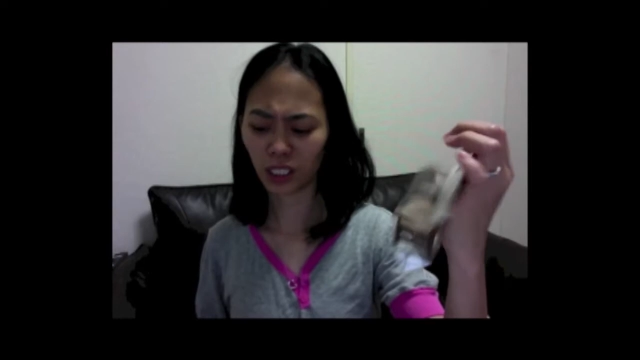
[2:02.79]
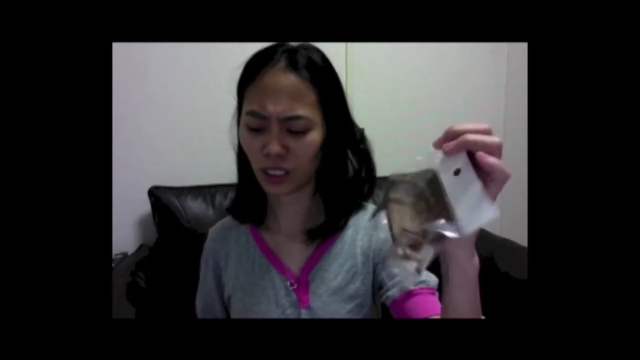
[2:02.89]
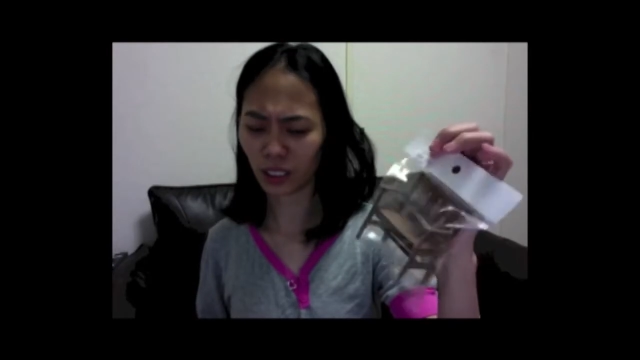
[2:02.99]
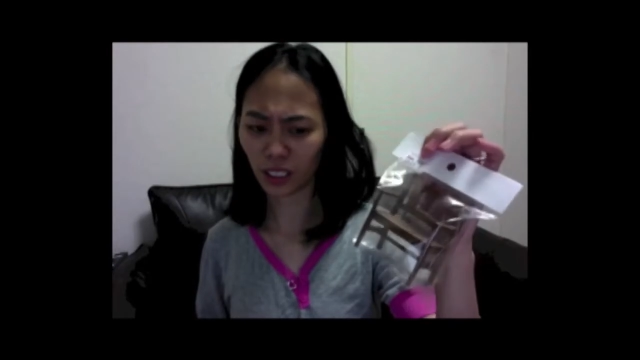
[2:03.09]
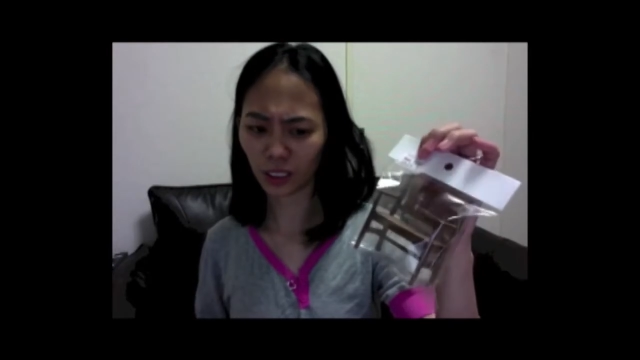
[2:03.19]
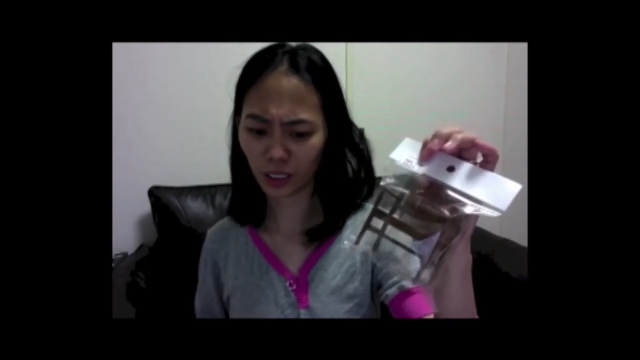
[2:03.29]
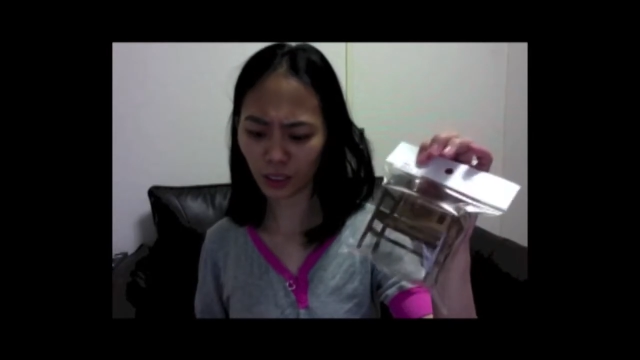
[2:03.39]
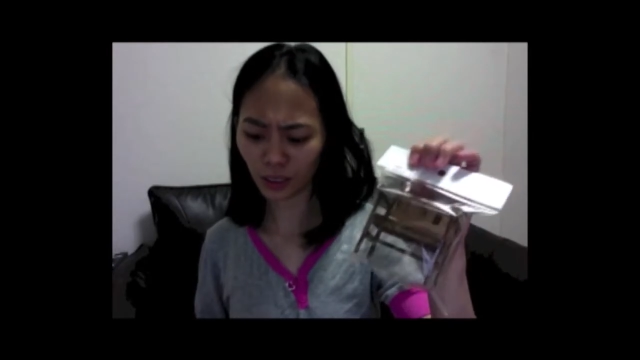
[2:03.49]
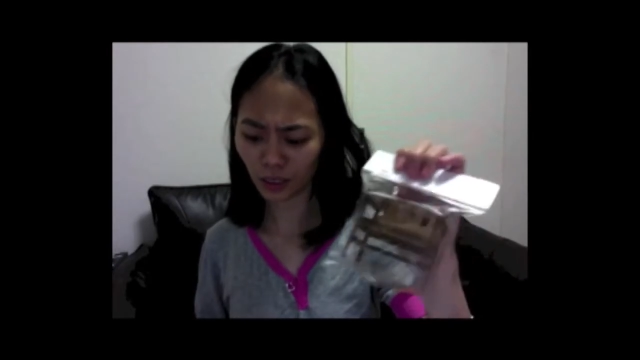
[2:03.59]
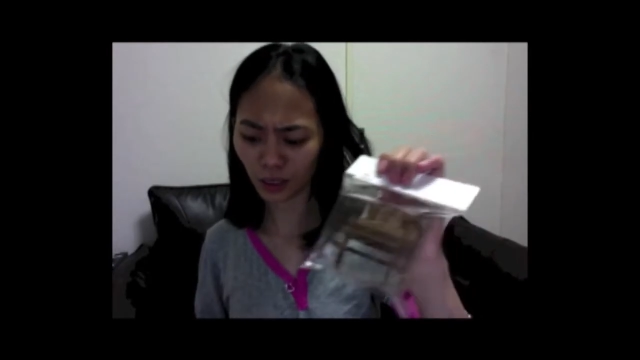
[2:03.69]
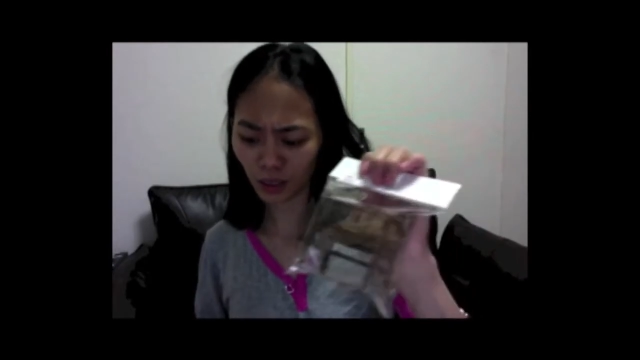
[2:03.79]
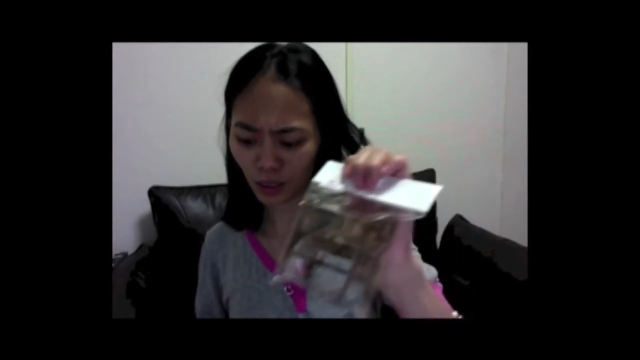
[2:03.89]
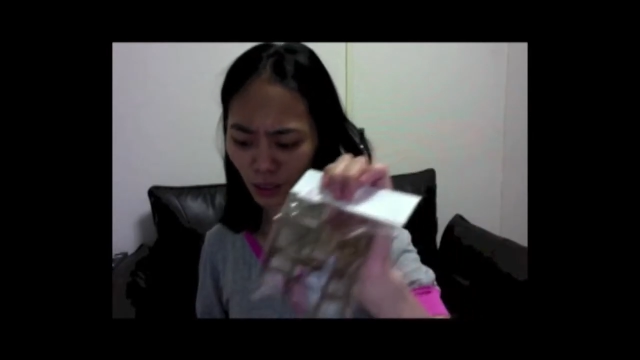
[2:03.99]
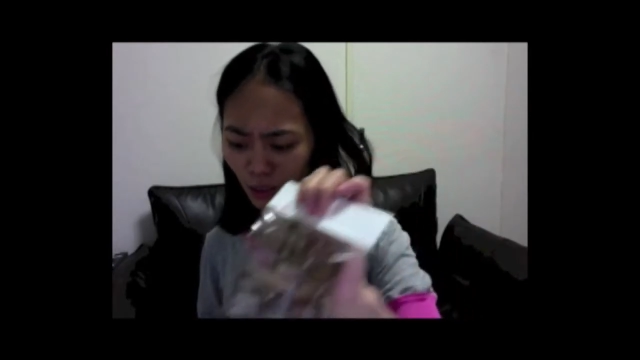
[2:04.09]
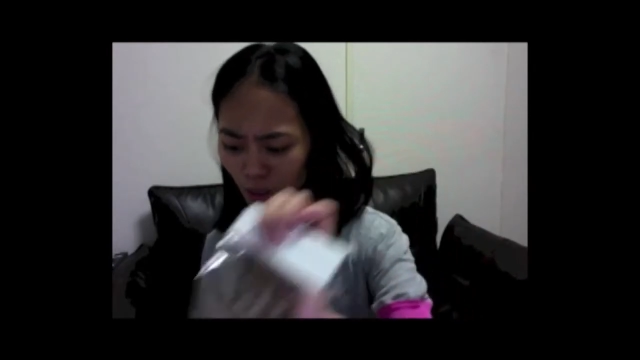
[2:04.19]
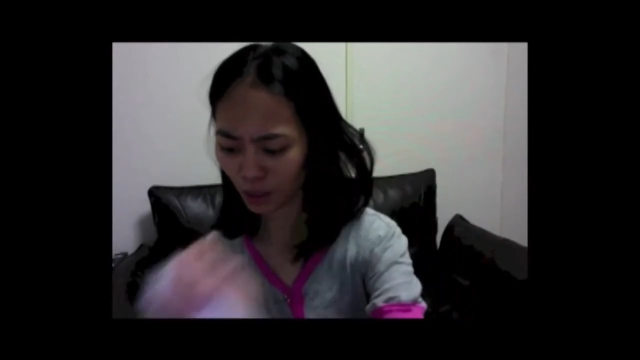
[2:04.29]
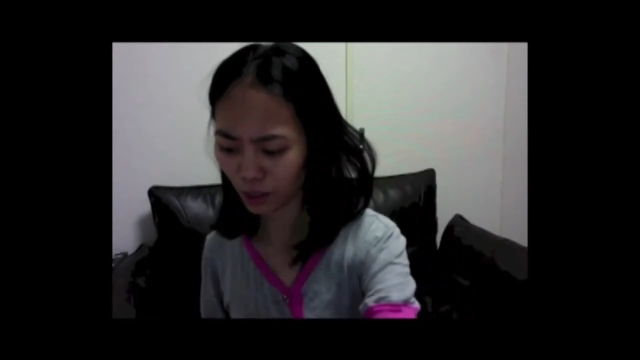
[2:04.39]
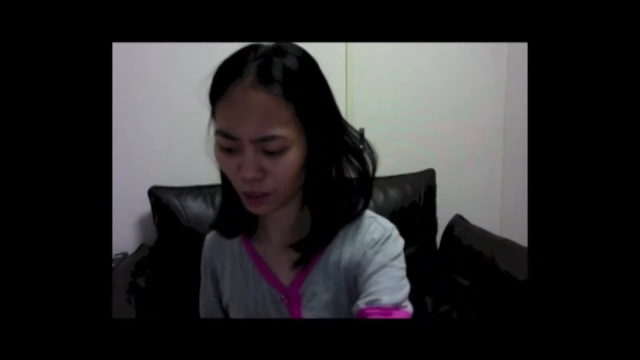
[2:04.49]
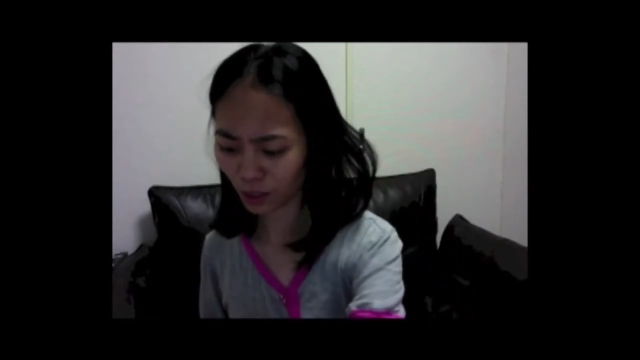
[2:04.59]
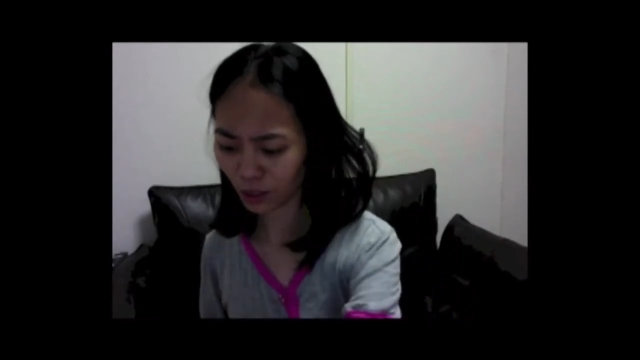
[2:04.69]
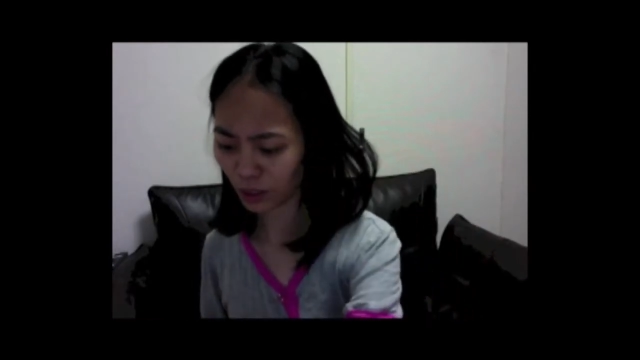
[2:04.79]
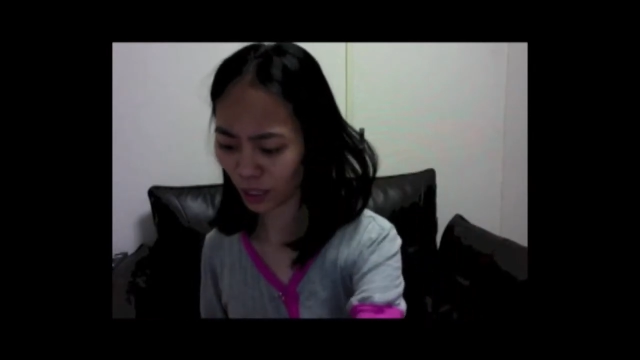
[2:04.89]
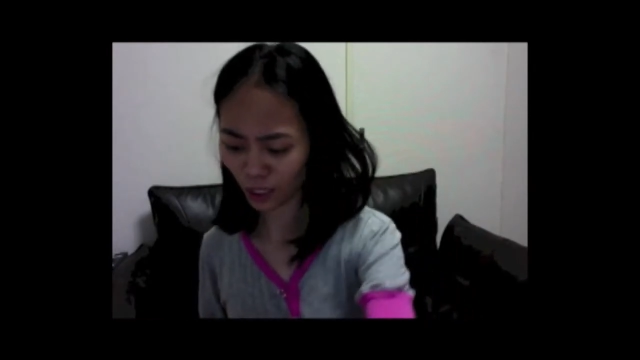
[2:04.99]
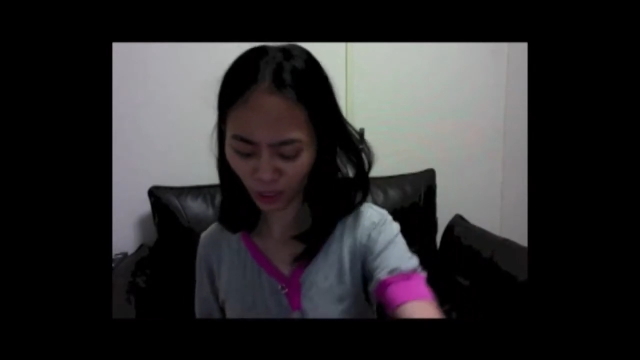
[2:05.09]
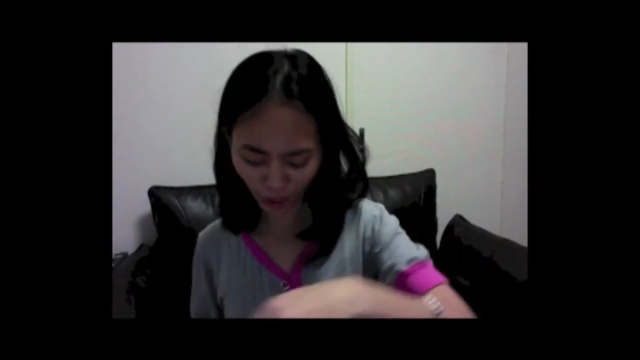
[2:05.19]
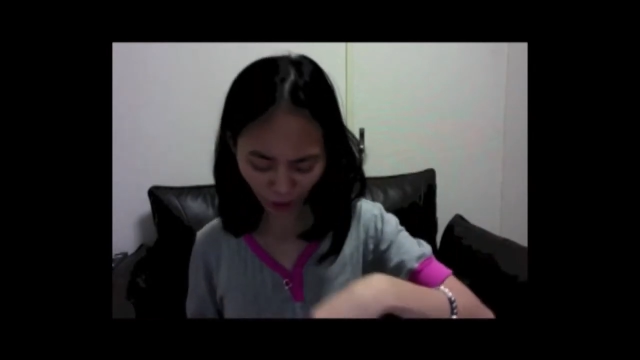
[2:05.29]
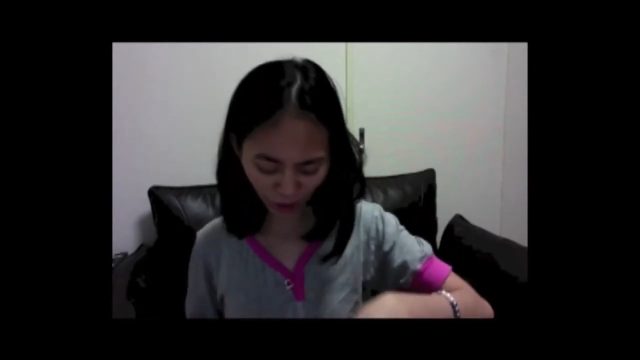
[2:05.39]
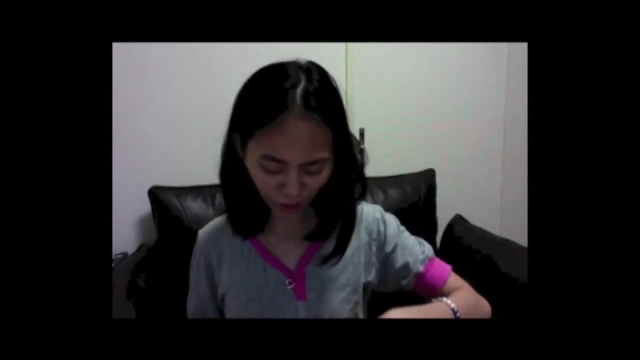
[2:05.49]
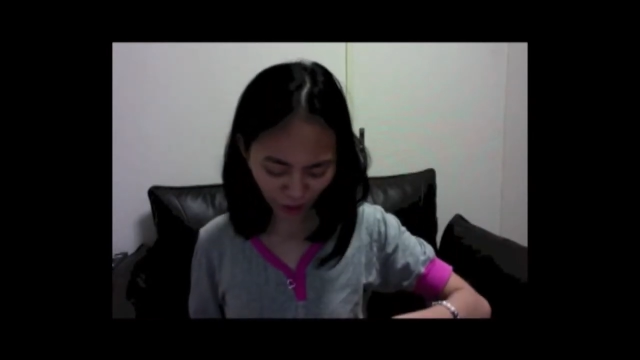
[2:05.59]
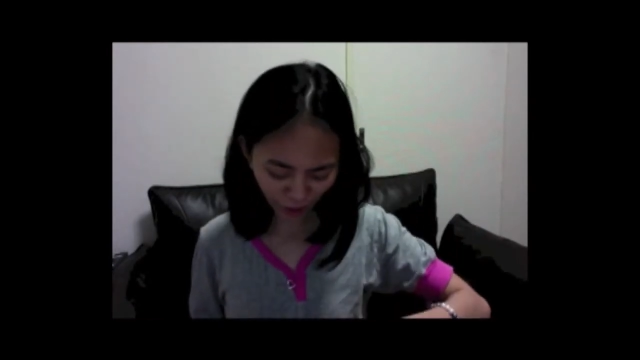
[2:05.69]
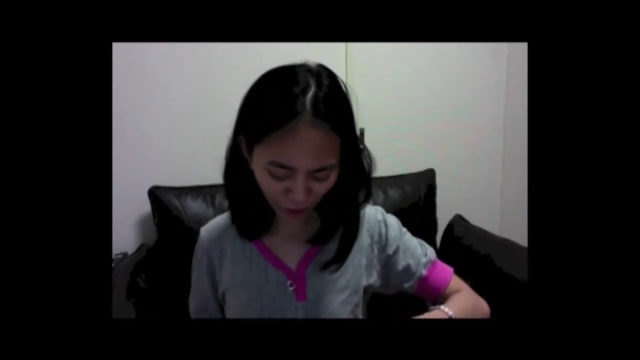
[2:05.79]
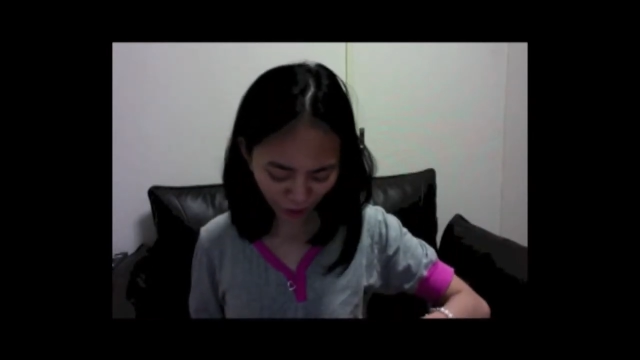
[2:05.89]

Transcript: $6, I think.